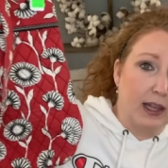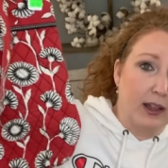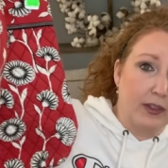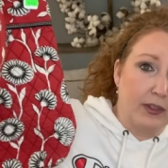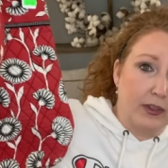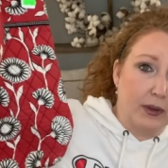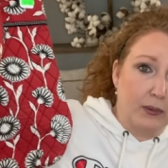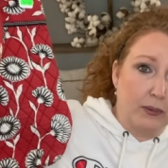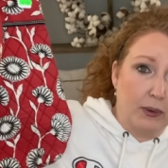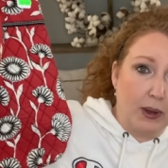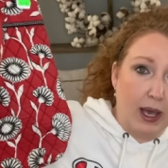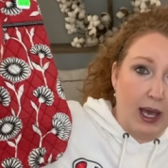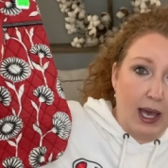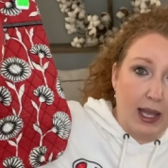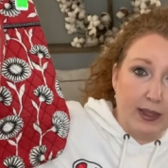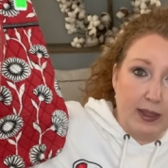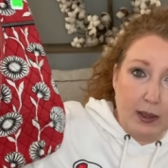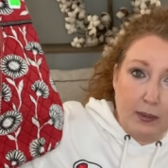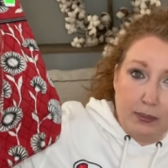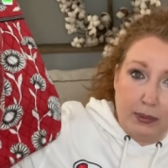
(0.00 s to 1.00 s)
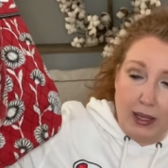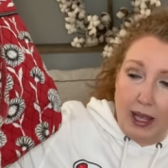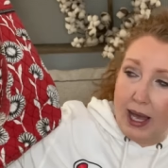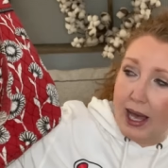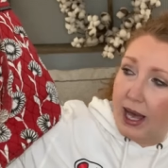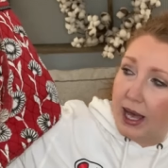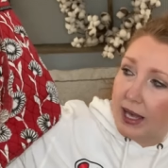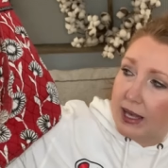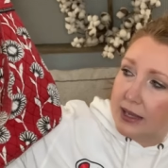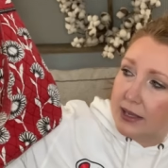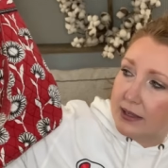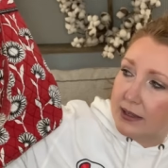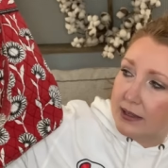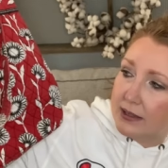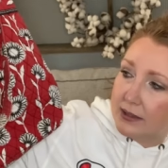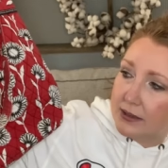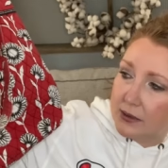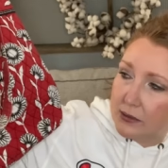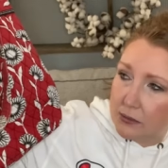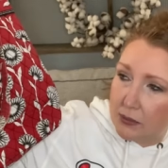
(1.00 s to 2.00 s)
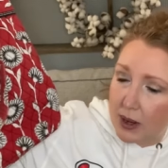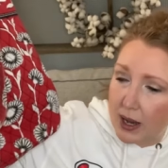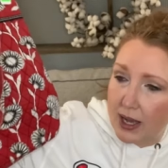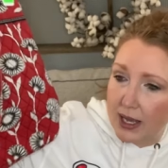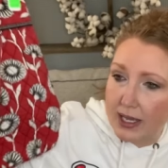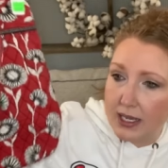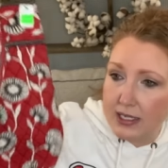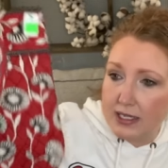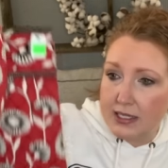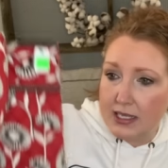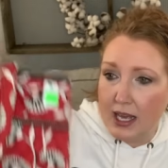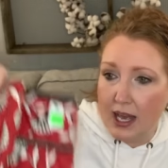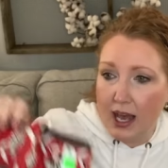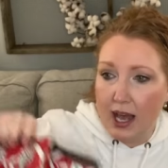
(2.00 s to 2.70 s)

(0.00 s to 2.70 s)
The red, the black, the white.